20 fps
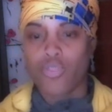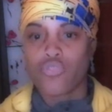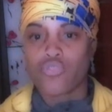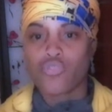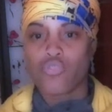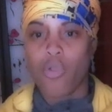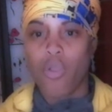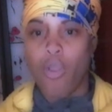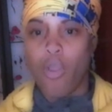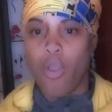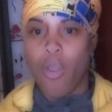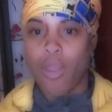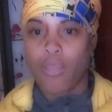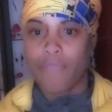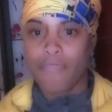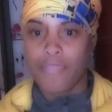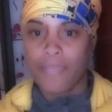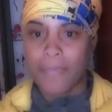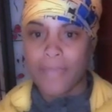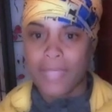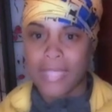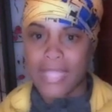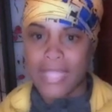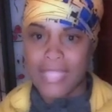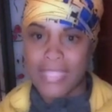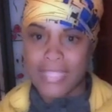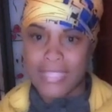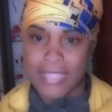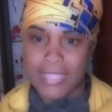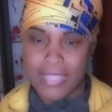to all of the
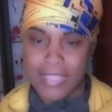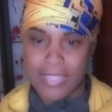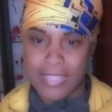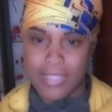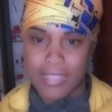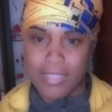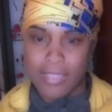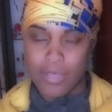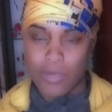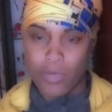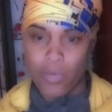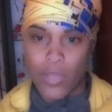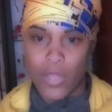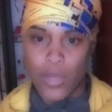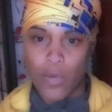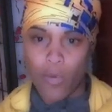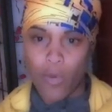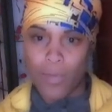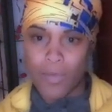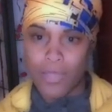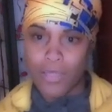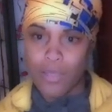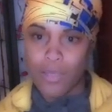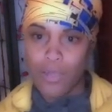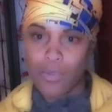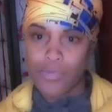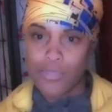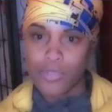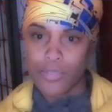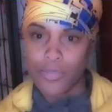places we normally
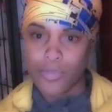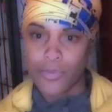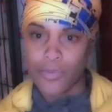go to.